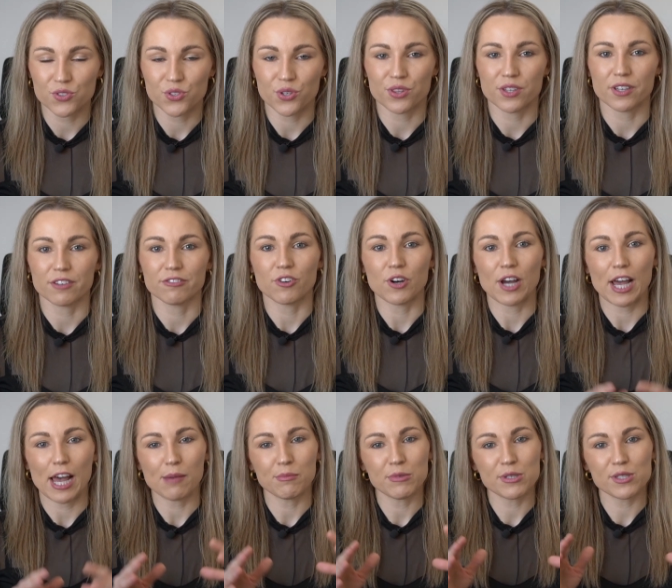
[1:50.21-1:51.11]
So therefore,
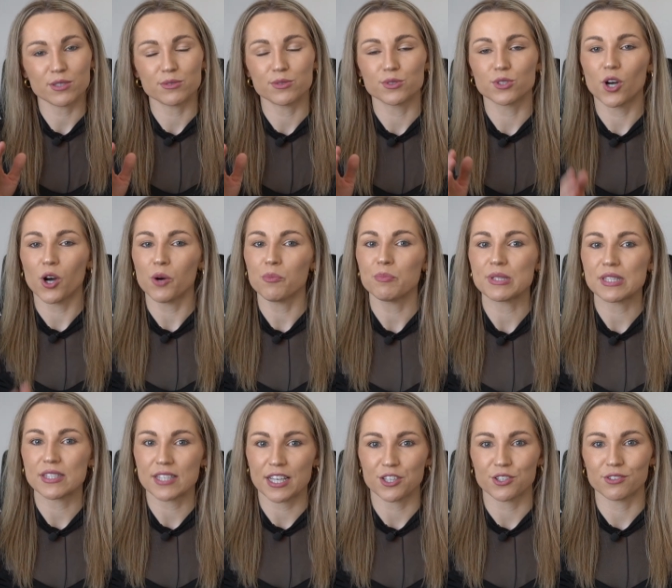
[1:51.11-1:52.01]
Amazon will
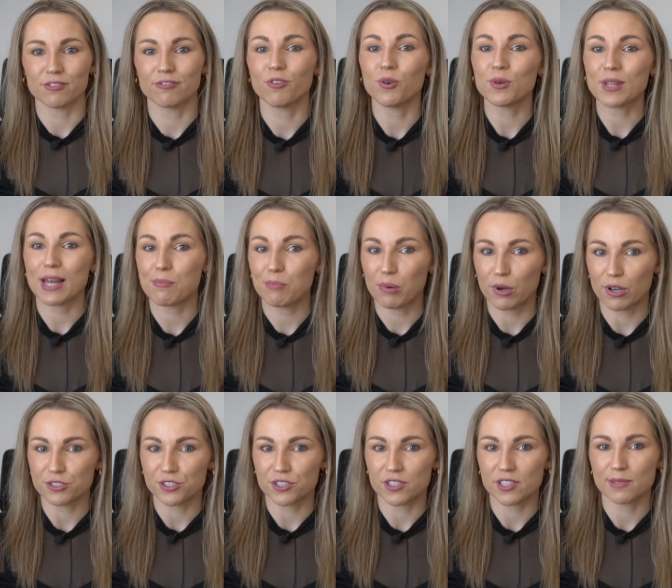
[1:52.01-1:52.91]
compensate you for that
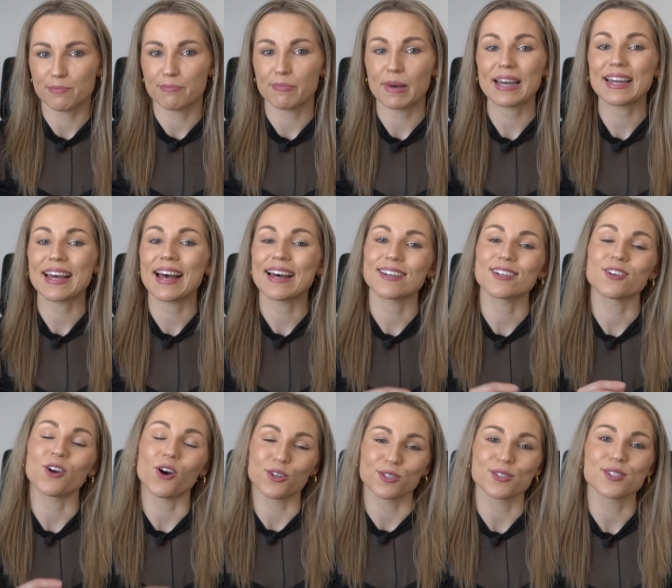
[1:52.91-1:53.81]
purchase, but at
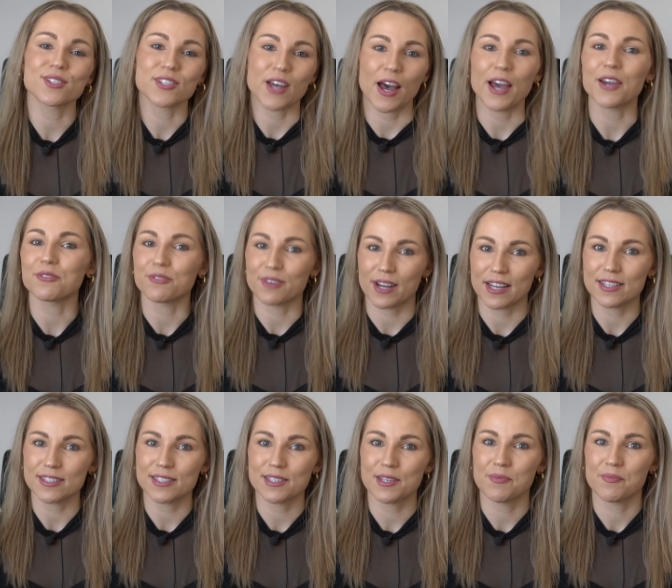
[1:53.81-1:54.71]
an on-site
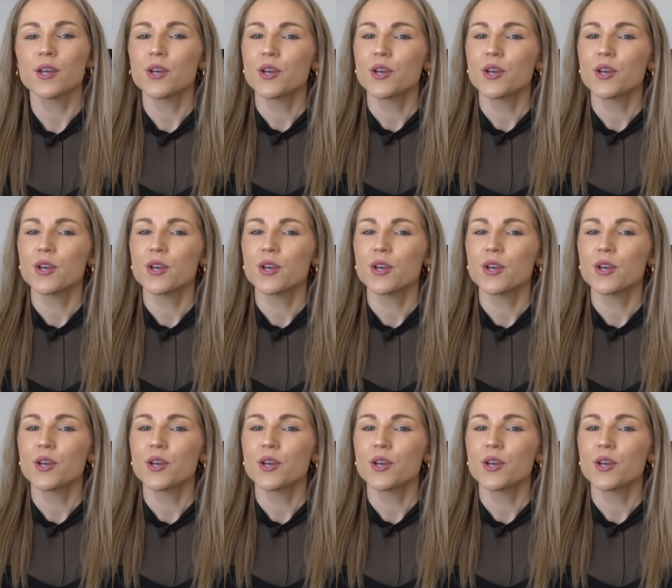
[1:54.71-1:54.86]
rate.